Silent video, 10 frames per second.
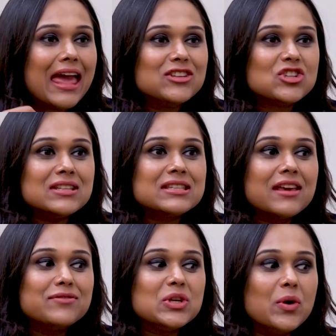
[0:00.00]
it just
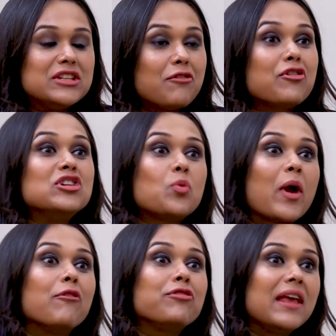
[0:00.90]
gives you a different
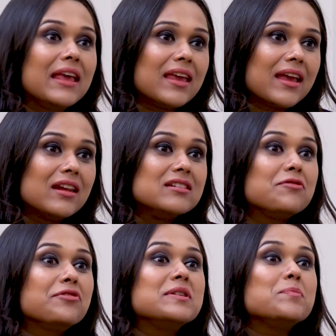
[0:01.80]
way of thinking and a
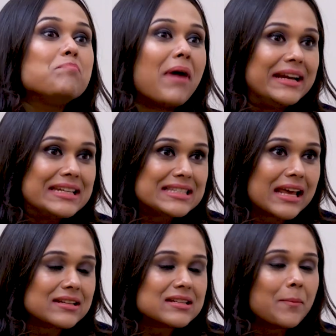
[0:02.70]
different
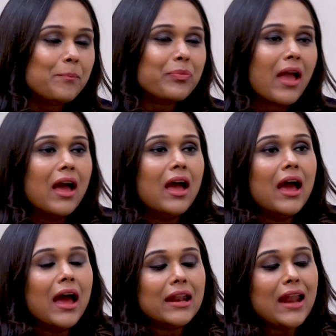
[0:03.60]
mindset.
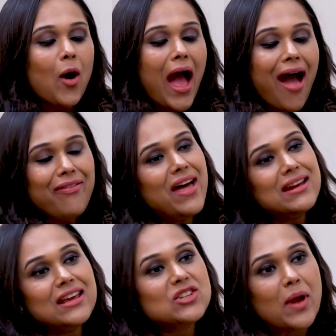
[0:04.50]
Now, at
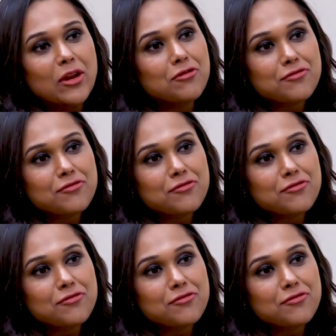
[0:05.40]
that age when you